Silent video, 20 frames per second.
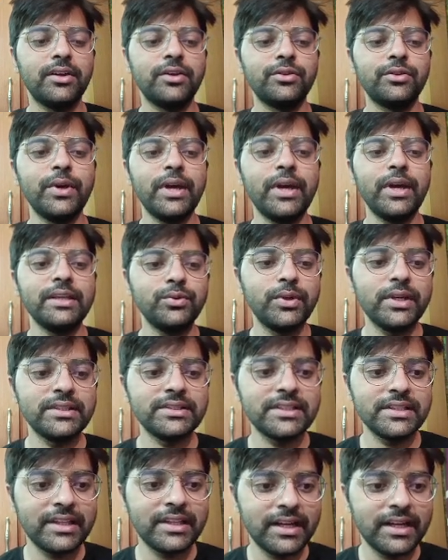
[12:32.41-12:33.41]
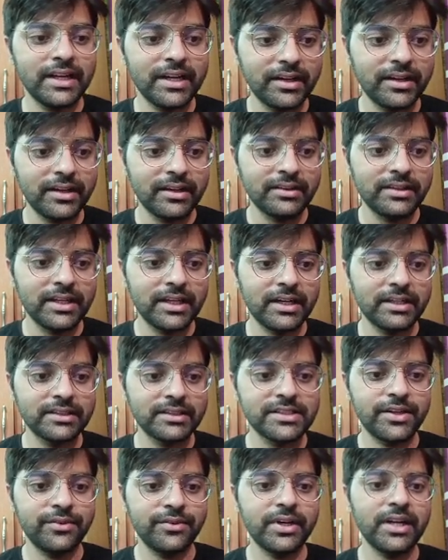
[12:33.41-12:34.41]
So as you can see that there are
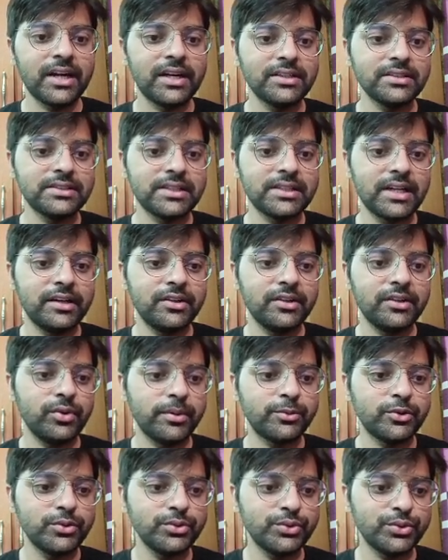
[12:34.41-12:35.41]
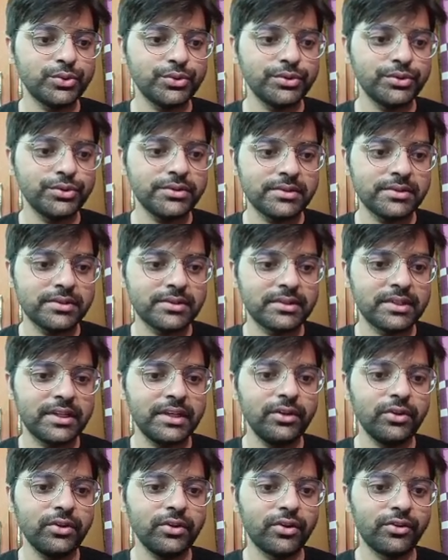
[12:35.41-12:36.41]
7 cards and you have to choose 3
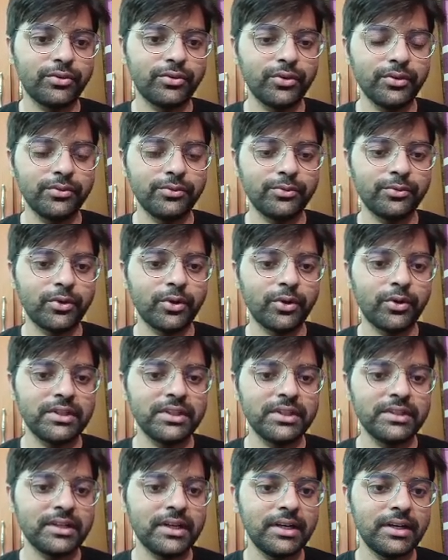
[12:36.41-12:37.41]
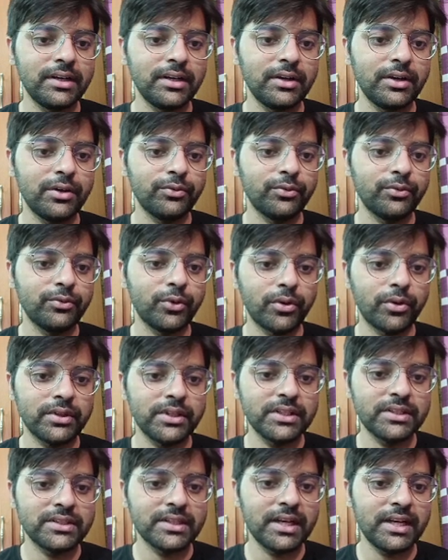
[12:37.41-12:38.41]
or 4 on this side, 4 on
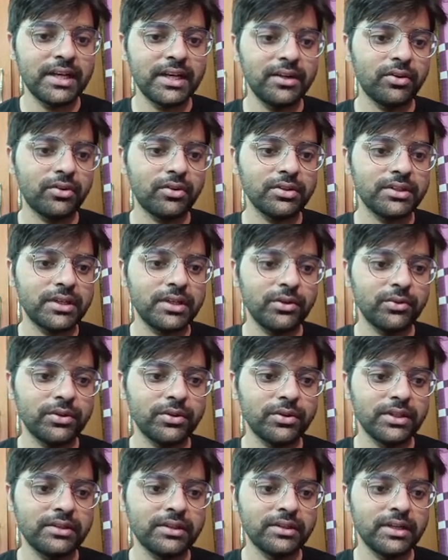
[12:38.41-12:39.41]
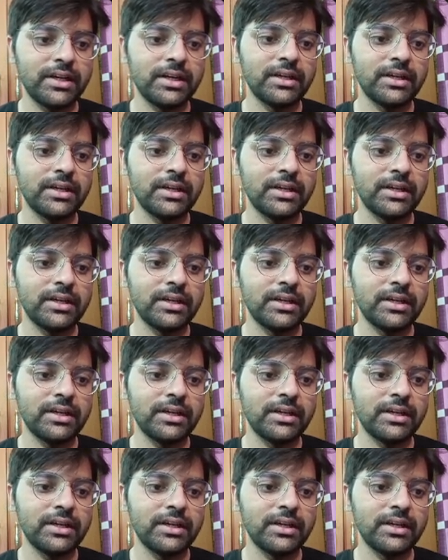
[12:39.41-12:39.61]
this side, or 3 on this side.